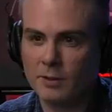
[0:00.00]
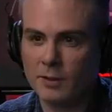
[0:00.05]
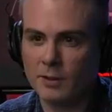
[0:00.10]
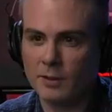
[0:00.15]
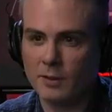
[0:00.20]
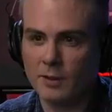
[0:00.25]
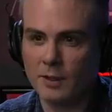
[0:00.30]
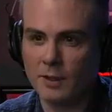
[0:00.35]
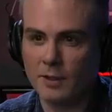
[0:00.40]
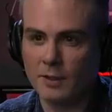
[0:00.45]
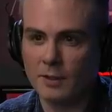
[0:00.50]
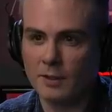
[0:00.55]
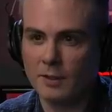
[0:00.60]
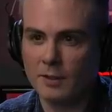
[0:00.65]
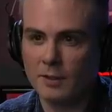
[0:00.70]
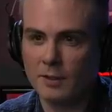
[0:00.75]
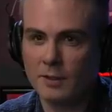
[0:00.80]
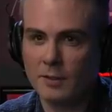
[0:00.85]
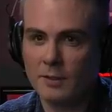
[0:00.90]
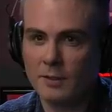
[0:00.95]

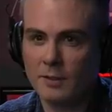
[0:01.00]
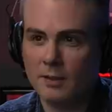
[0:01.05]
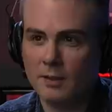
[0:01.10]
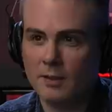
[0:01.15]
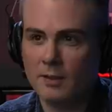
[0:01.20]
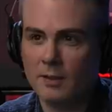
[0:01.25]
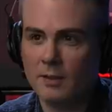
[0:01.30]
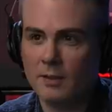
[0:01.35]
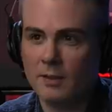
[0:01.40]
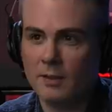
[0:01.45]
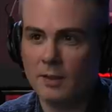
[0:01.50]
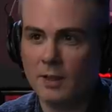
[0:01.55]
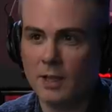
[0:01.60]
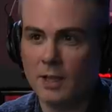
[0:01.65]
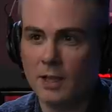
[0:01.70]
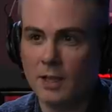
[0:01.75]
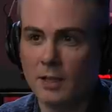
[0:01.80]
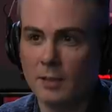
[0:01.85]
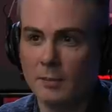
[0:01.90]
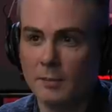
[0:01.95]
Congratulations to Captain Dongs
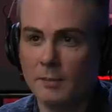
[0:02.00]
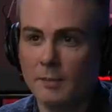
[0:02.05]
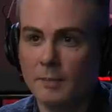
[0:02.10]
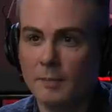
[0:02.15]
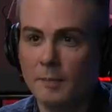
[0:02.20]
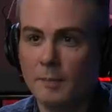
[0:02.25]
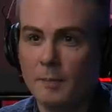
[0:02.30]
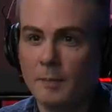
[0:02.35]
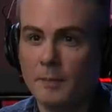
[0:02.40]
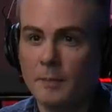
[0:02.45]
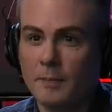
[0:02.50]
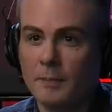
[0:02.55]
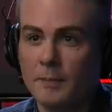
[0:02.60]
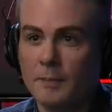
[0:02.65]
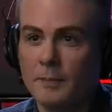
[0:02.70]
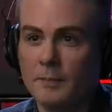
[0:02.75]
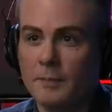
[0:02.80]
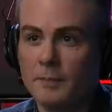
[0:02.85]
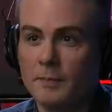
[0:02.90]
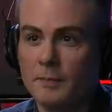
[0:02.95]
for building
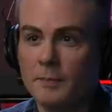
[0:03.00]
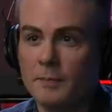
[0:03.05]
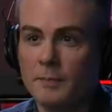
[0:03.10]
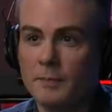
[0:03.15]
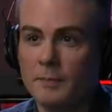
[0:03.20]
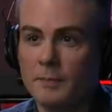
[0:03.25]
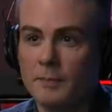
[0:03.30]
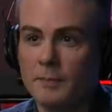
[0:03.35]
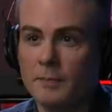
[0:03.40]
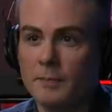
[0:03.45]
for